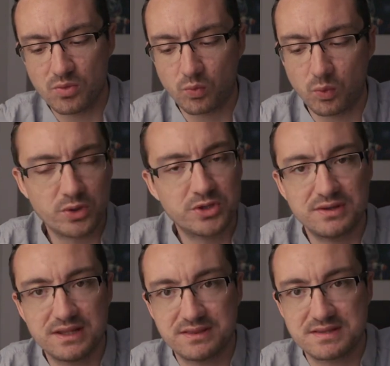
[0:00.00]
what you
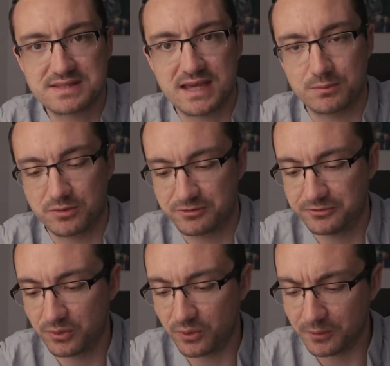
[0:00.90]
need this camera
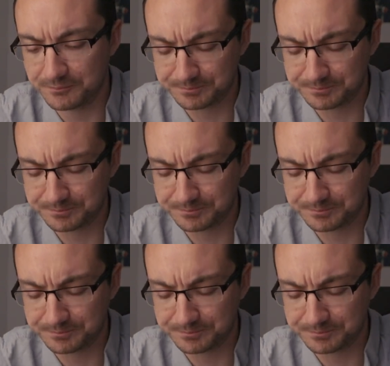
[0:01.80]
for.